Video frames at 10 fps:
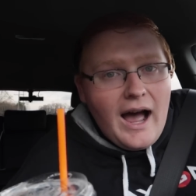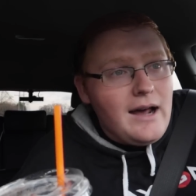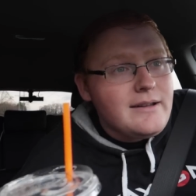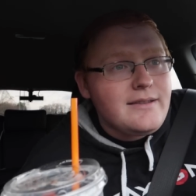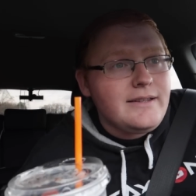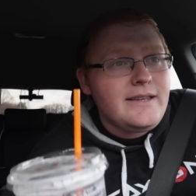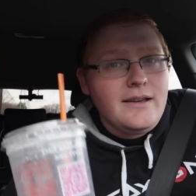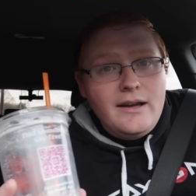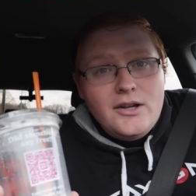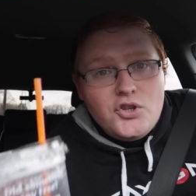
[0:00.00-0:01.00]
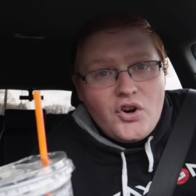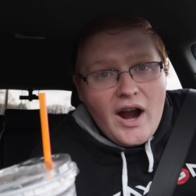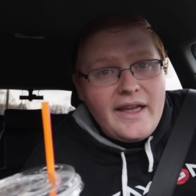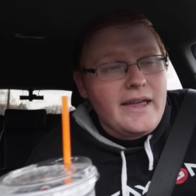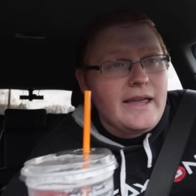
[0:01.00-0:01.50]
honestly,
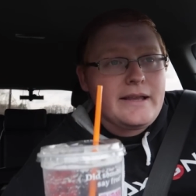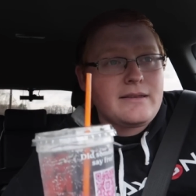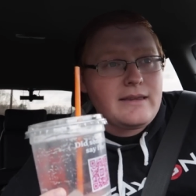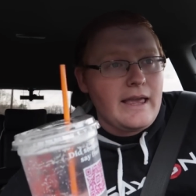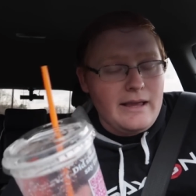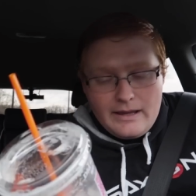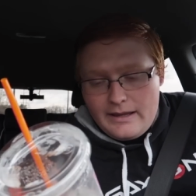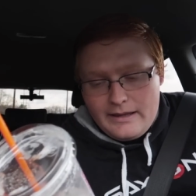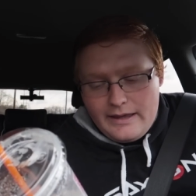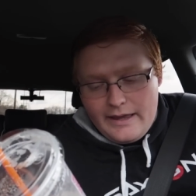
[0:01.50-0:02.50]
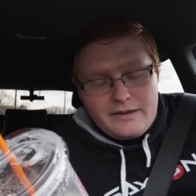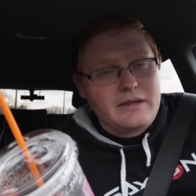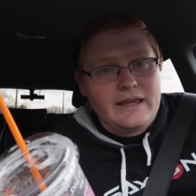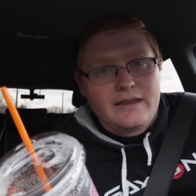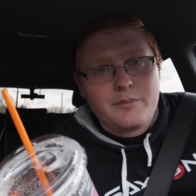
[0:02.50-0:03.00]
try it. It's it,
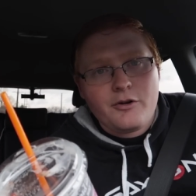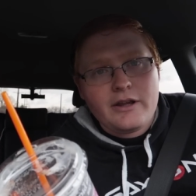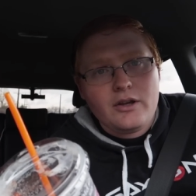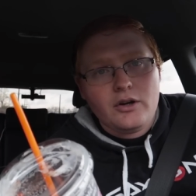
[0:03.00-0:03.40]
it's it's pretty